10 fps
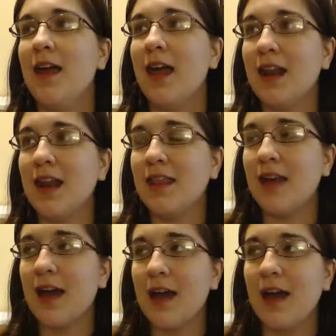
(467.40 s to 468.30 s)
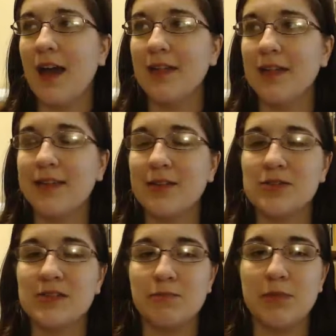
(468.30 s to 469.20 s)
And I think
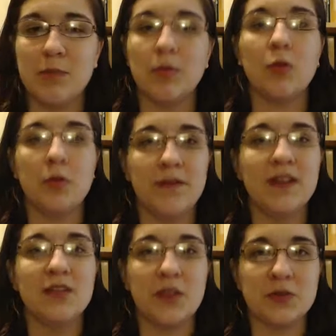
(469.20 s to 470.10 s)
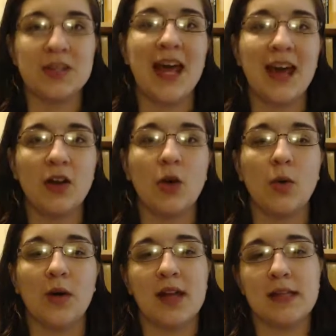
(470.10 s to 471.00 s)
there's people who fit into those
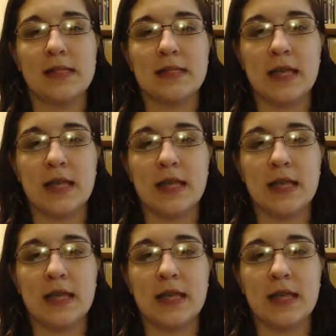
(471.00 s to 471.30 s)
categories,